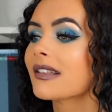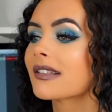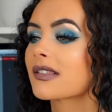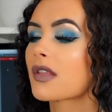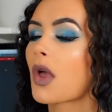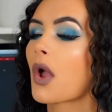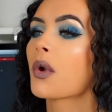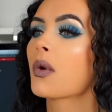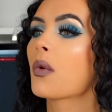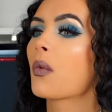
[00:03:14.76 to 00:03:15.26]

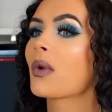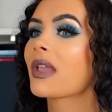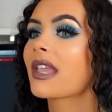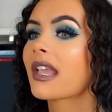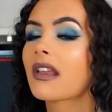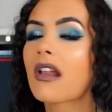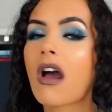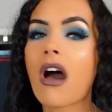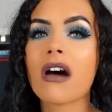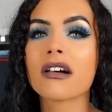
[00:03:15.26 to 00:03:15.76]
So we
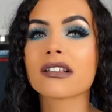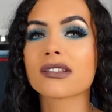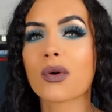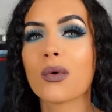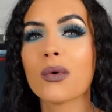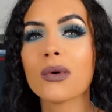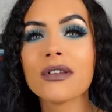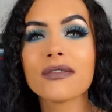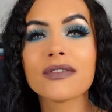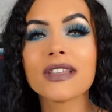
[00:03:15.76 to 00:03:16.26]
can ask
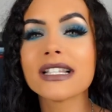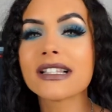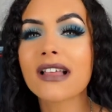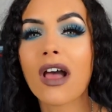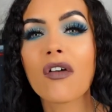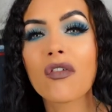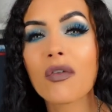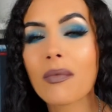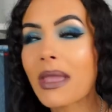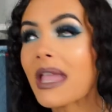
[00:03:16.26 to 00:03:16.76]
all of these
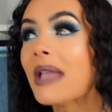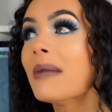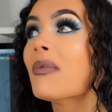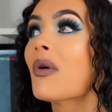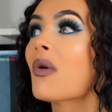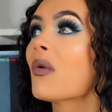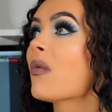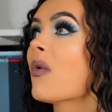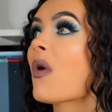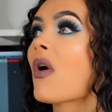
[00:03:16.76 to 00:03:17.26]
other
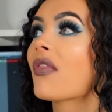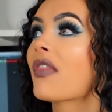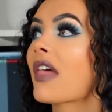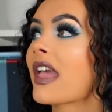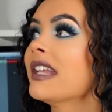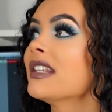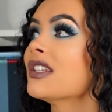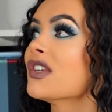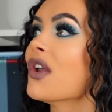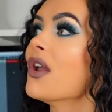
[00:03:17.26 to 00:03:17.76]
people what
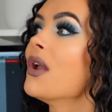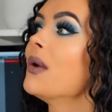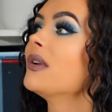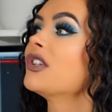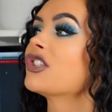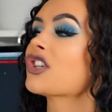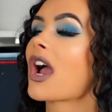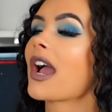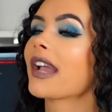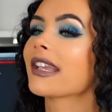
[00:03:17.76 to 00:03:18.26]
they do
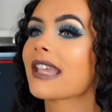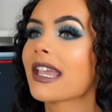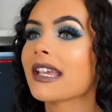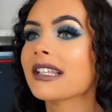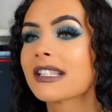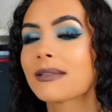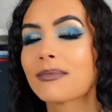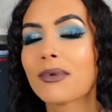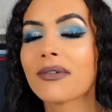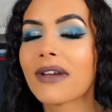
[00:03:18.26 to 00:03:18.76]
and try and get
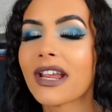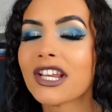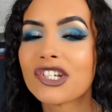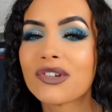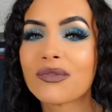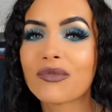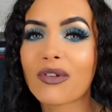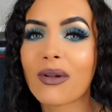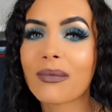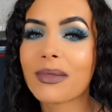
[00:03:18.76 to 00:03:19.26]

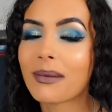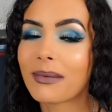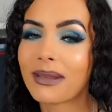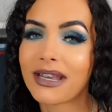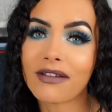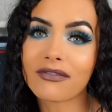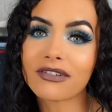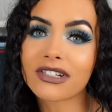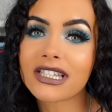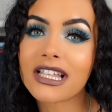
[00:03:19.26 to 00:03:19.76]
inspiration from them
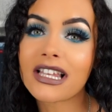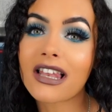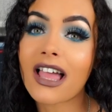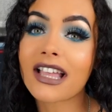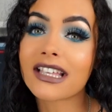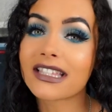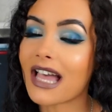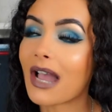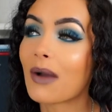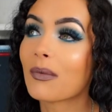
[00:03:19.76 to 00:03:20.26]
and everything
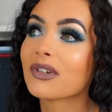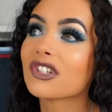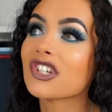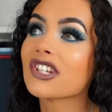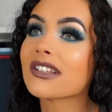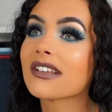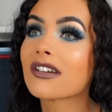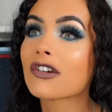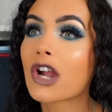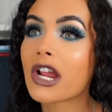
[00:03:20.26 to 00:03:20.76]
like that, which
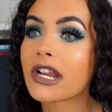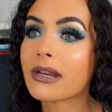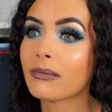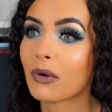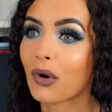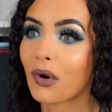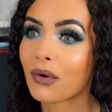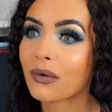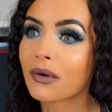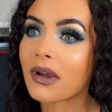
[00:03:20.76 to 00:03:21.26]
is
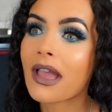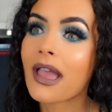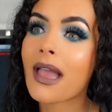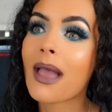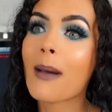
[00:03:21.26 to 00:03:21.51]
incredible.